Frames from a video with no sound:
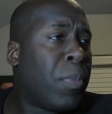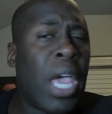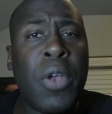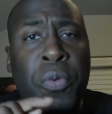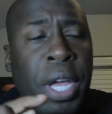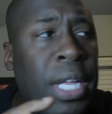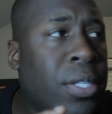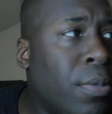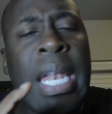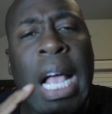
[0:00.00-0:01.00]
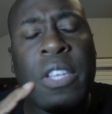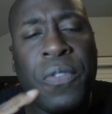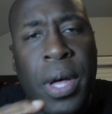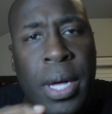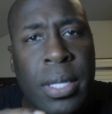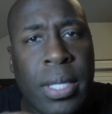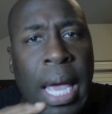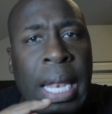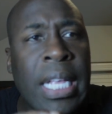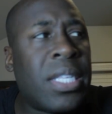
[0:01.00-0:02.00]
It reads Index funds
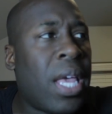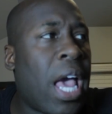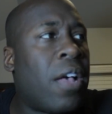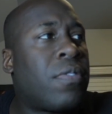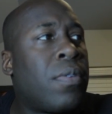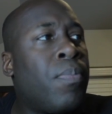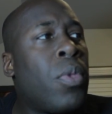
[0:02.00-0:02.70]
and ETFs